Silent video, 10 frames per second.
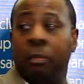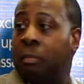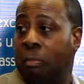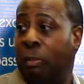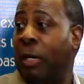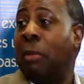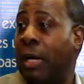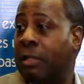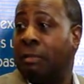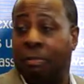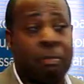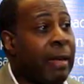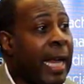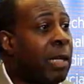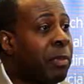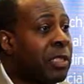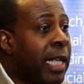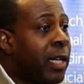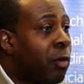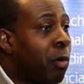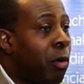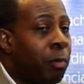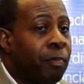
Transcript: Pretty much 80% of the room.